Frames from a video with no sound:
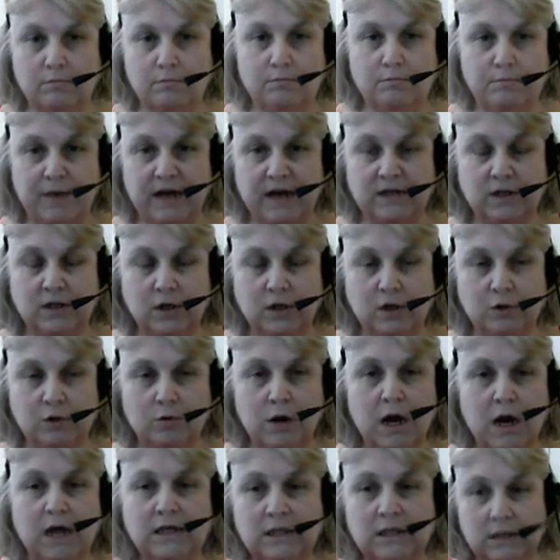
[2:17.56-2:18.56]
bags under
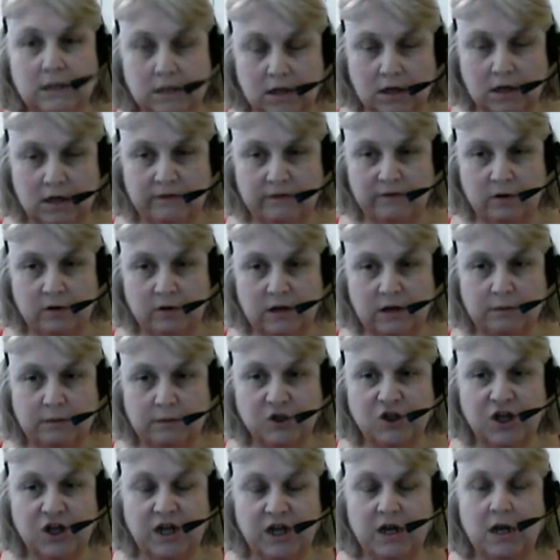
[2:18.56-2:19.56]
your eyes. It's going to give you a
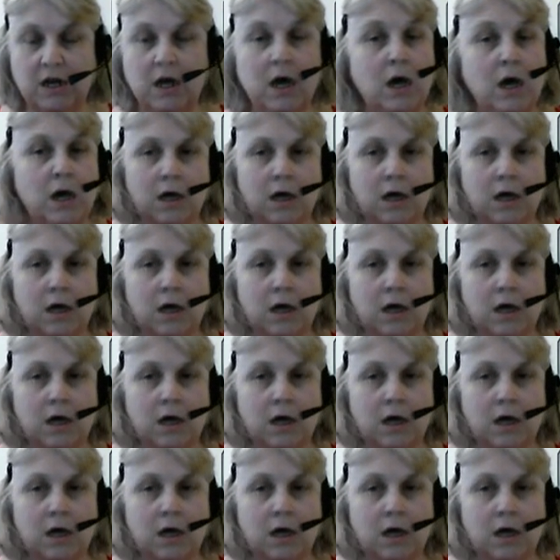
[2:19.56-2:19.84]
double chin.